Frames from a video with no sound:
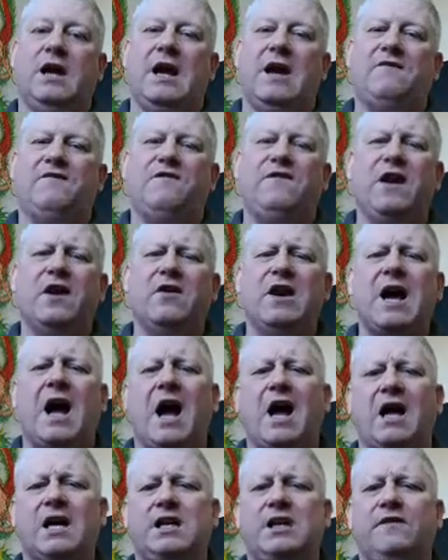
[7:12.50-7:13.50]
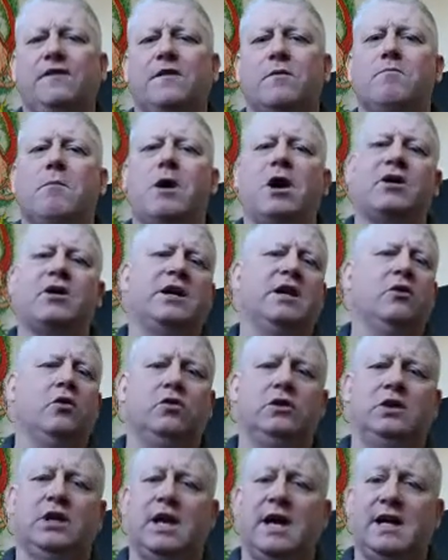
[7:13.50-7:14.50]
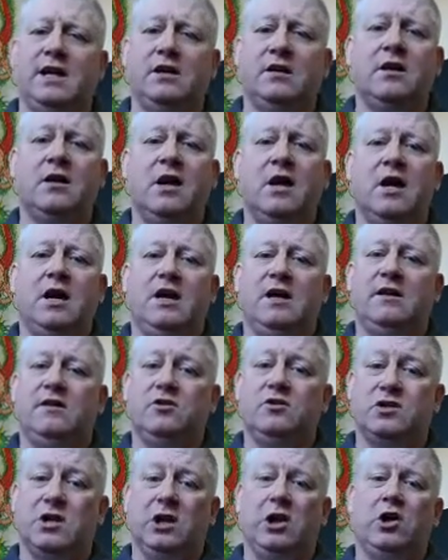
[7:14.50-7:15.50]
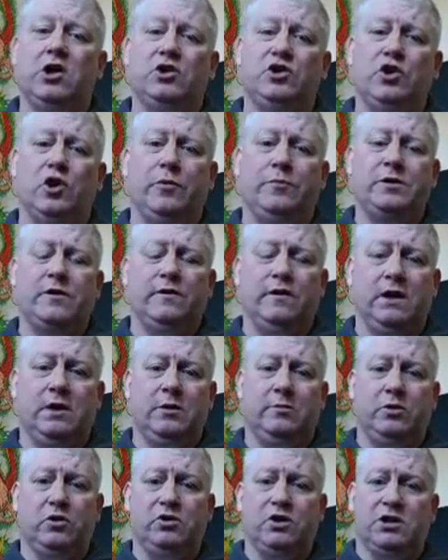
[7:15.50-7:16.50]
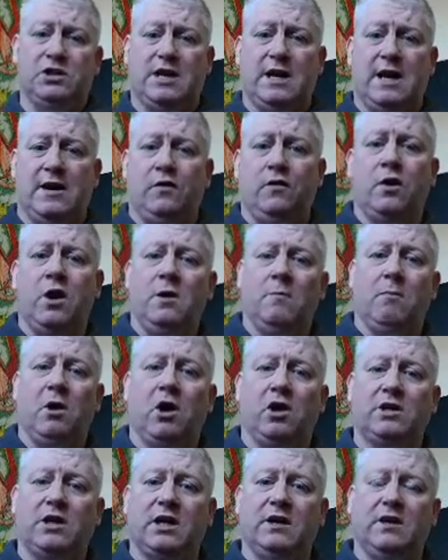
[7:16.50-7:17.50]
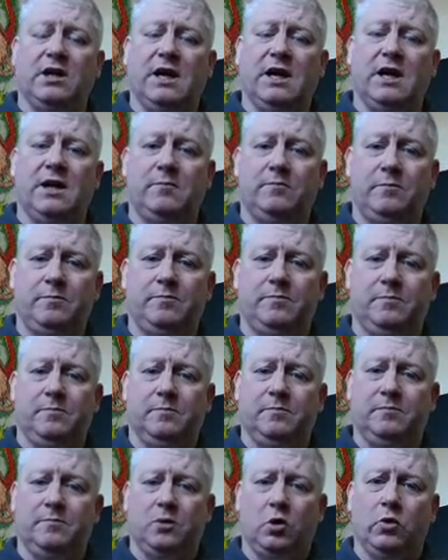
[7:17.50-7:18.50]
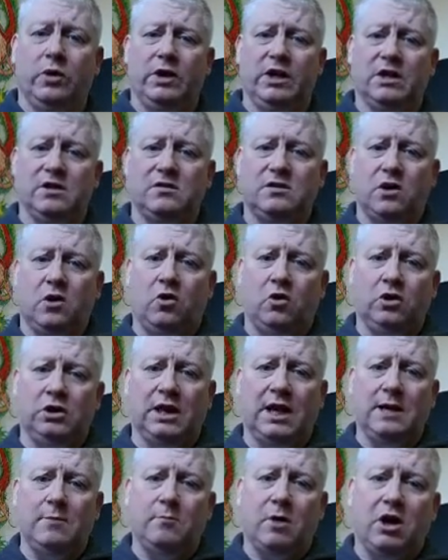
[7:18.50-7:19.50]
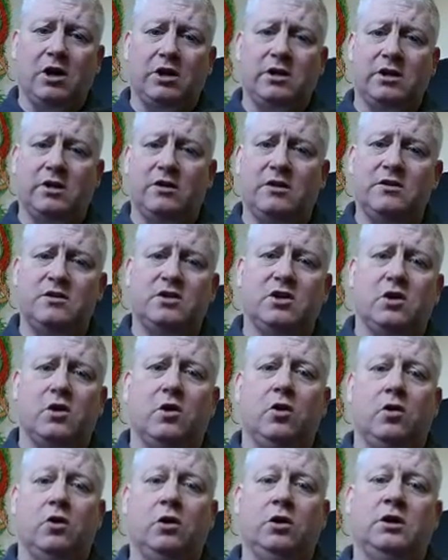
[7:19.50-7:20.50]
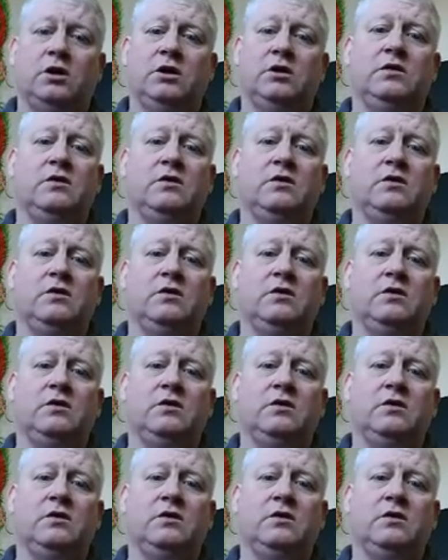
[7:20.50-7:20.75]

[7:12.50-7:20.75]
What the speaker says: Very handy for marking online. There's a lot of jobs available just now, marking, going as online markers or